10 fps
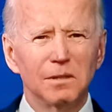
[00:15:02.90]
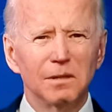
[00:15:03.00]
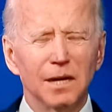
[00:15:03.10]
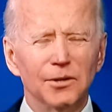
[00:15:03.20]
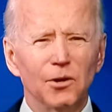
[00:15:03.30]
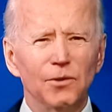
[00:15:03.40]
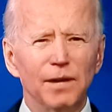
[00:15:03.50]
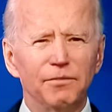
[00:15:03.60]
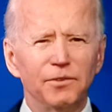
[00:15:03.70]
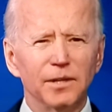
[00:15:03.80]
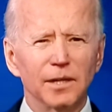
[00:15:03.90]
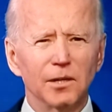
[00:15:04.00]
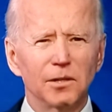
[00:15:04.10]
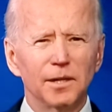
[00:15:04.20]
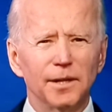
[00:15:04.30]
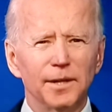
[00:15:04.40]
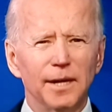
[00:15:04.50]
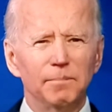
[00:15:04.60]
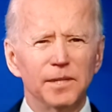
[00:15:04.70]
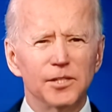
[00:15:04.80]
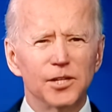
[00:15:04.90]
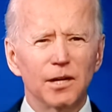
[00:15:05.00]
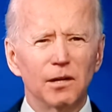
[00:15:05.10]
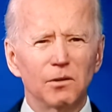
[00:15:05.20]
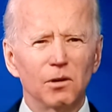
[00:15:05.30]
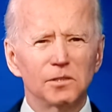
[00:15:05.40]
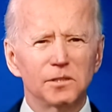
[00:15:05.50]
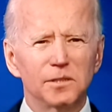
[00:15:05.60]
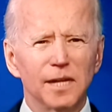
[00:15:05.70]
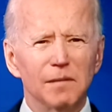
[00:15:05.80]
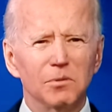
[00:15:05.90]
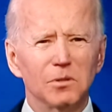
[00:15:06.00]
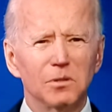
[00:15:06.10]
I know that feeling looking at an empty chair across the table.